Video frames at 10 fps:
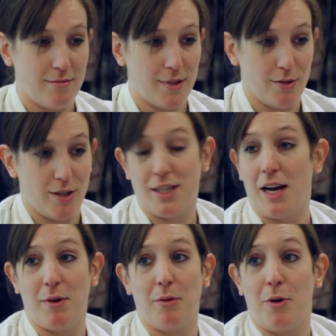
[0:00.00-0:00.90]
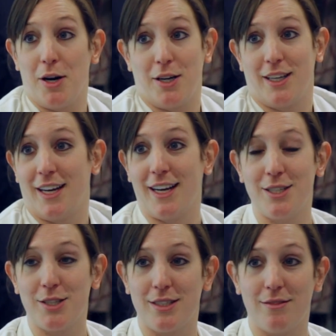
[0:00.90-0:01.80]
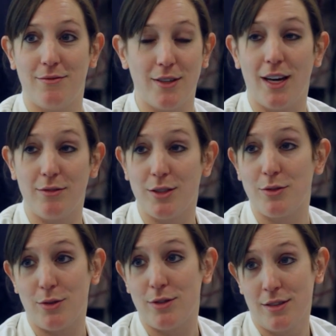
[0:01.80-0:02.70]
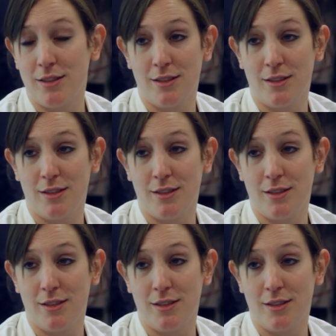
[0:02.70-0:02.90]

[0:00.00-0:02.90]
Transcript: a great time at work. Like I just feel out of control.